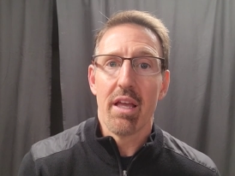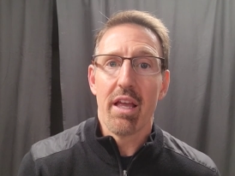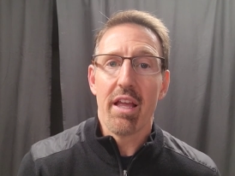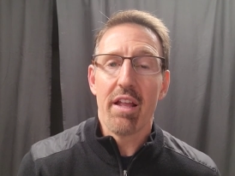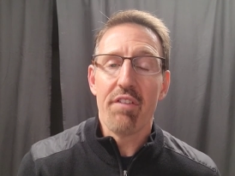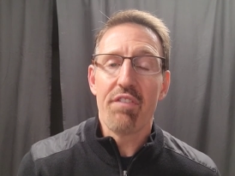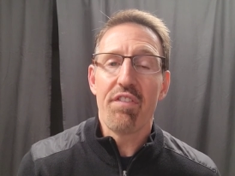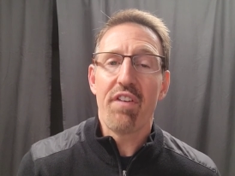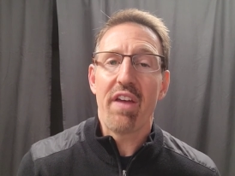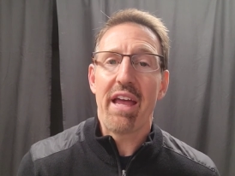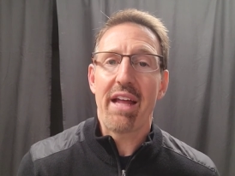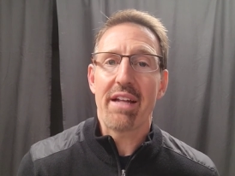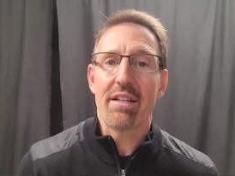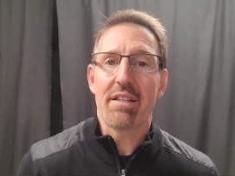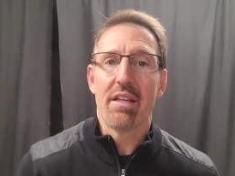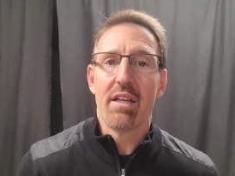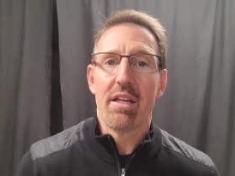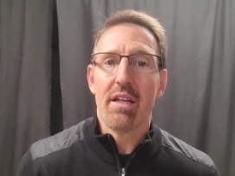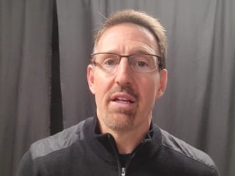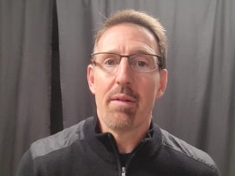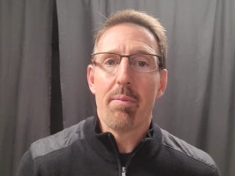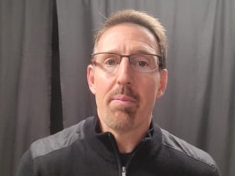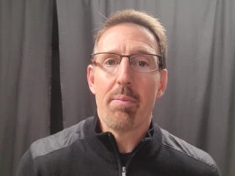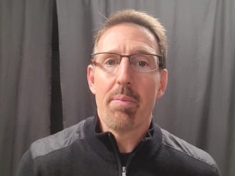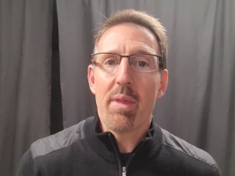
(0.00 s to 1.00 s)
In fact,
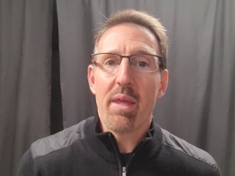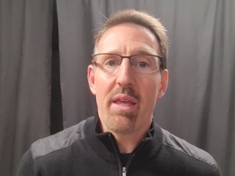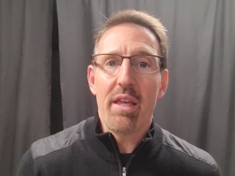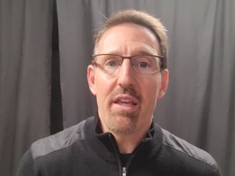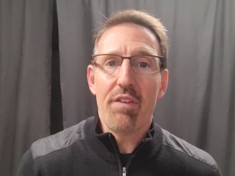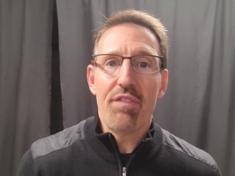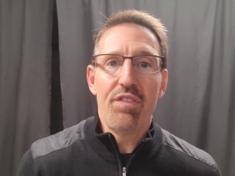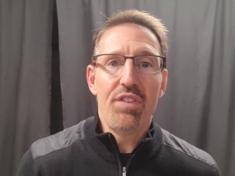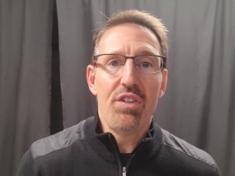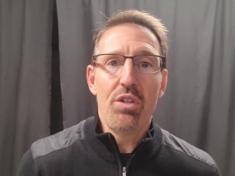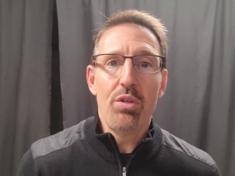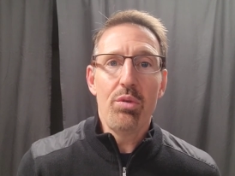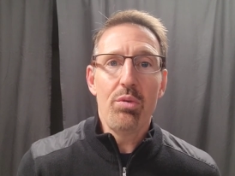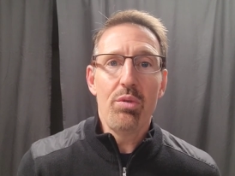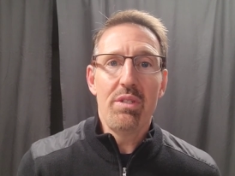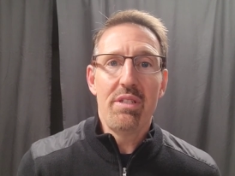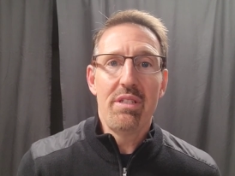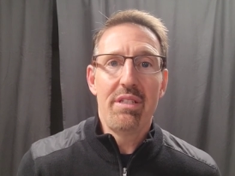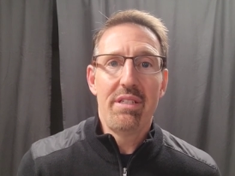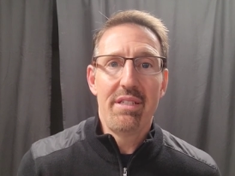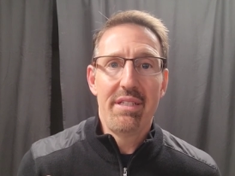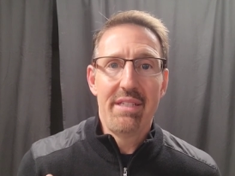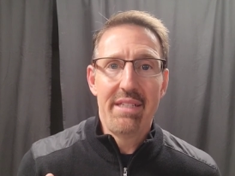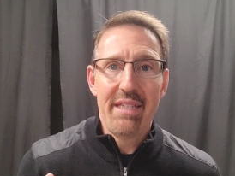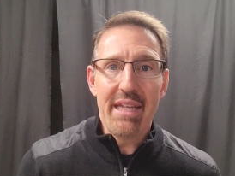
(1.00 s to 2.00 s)
if you
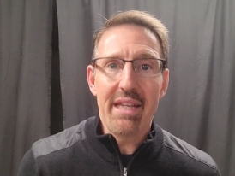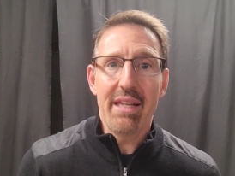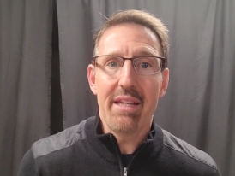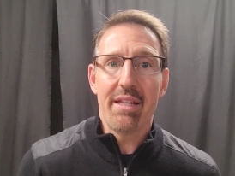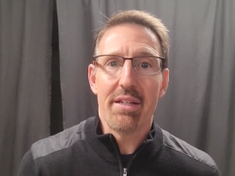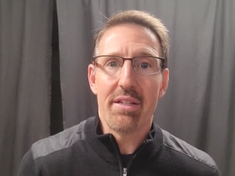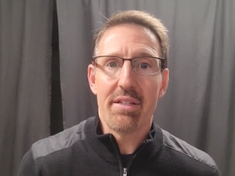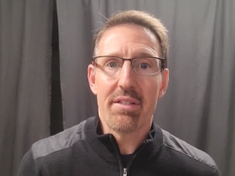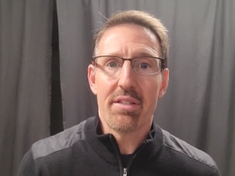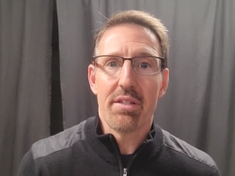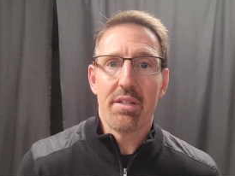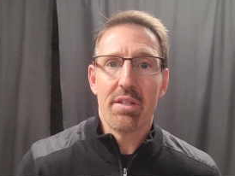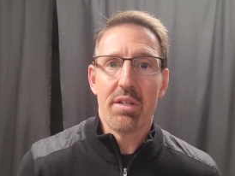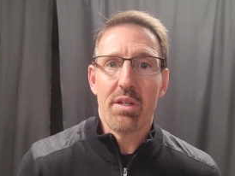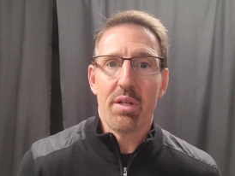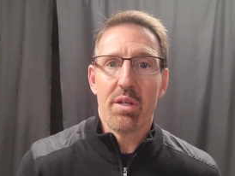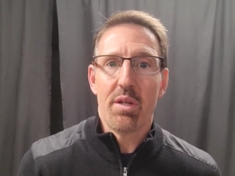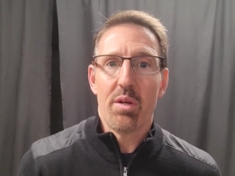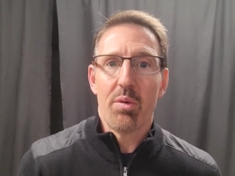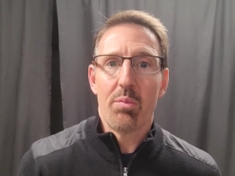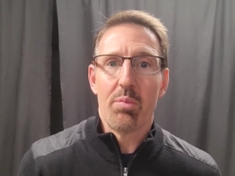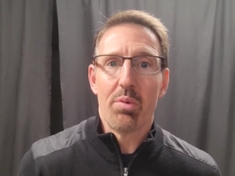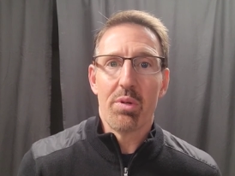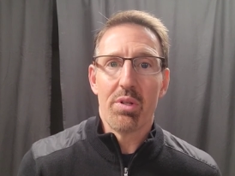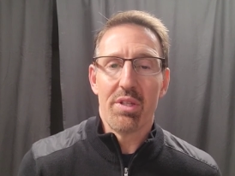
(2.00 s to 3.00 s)
didn't
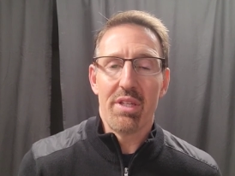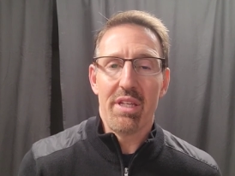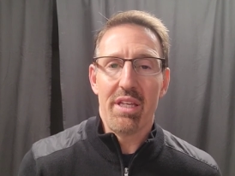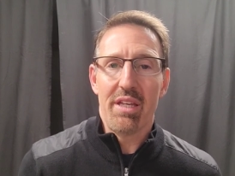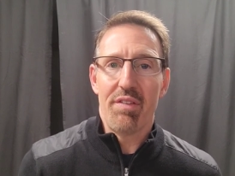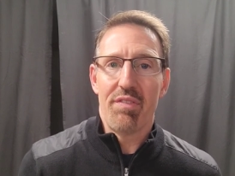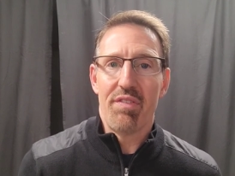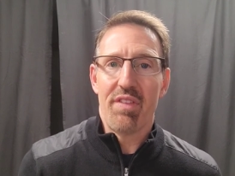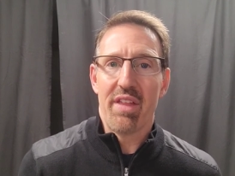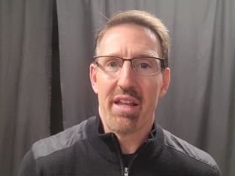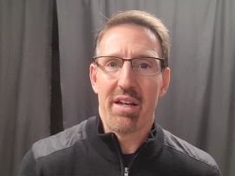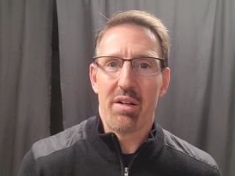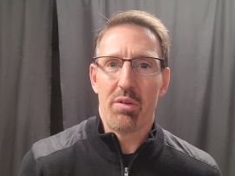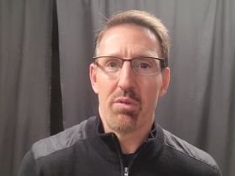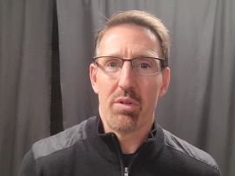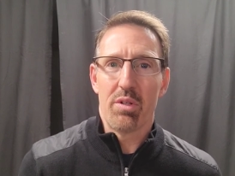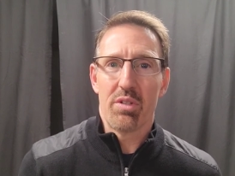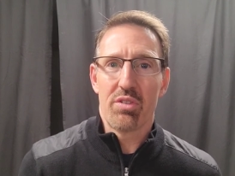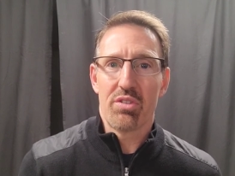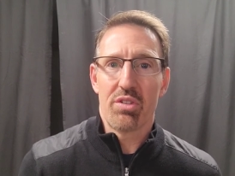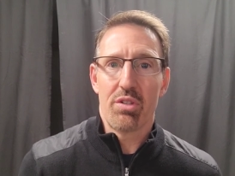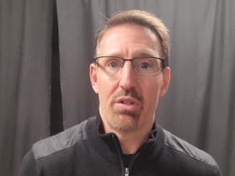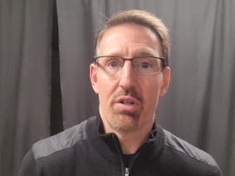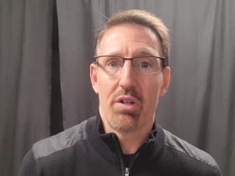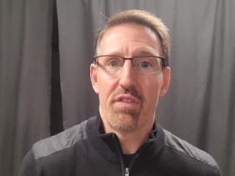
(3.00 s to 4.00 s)
believe that it
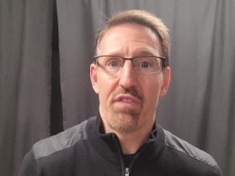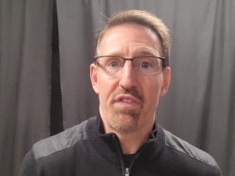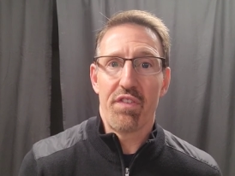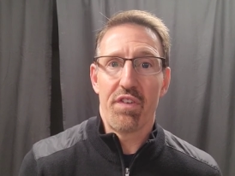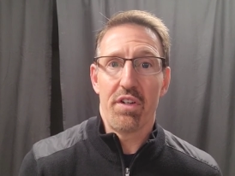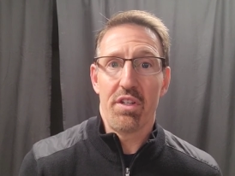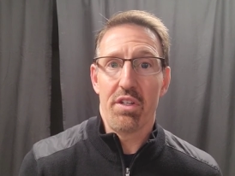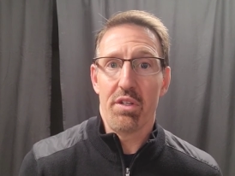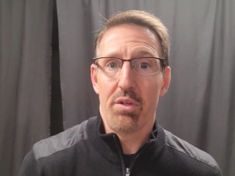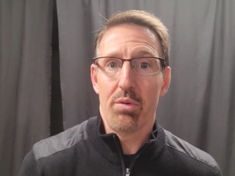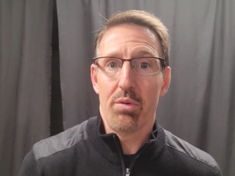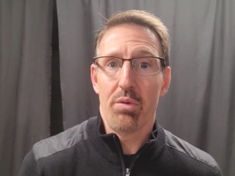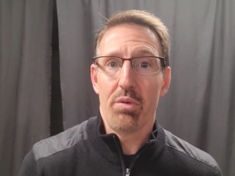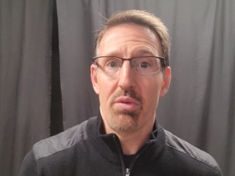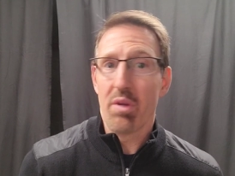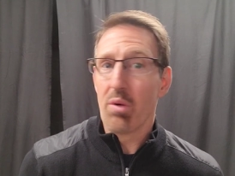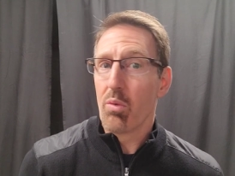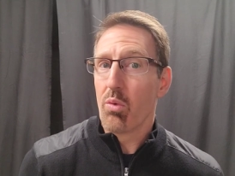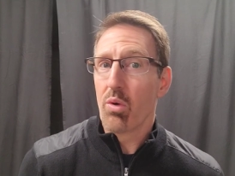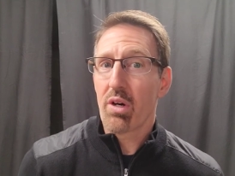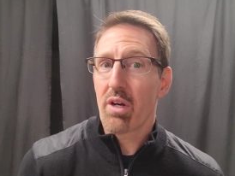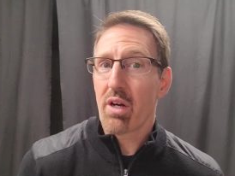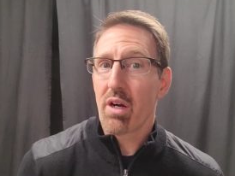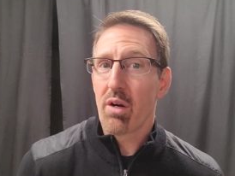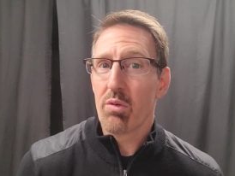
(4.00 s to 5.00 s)
was good for you, the
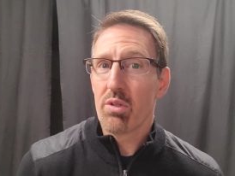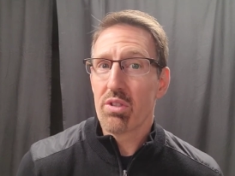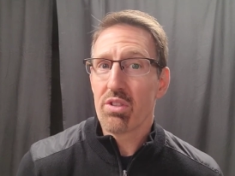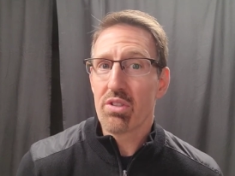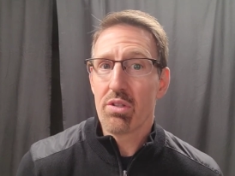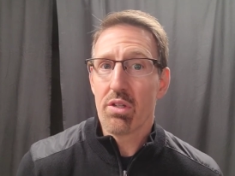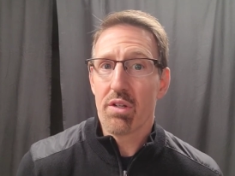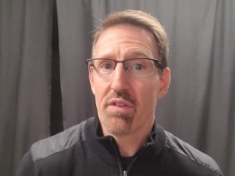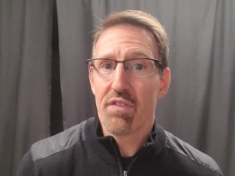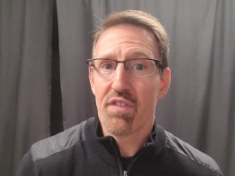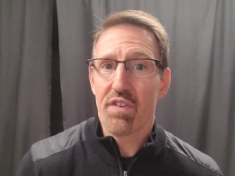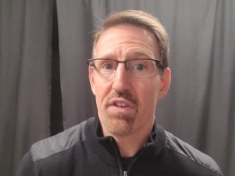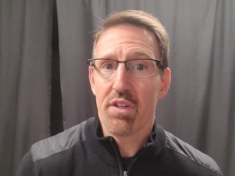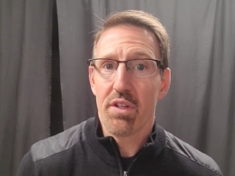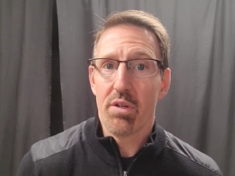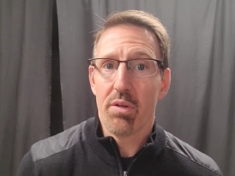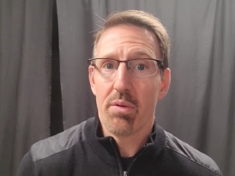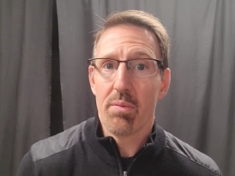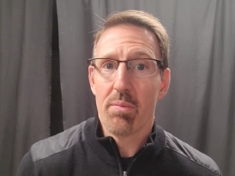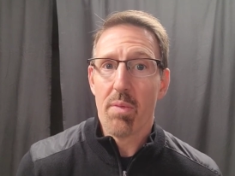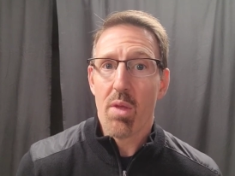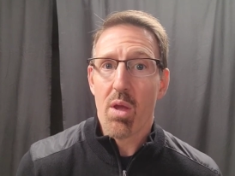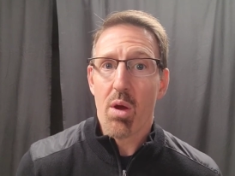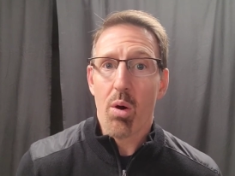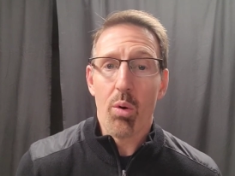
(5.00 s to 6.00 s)
workout was good for you,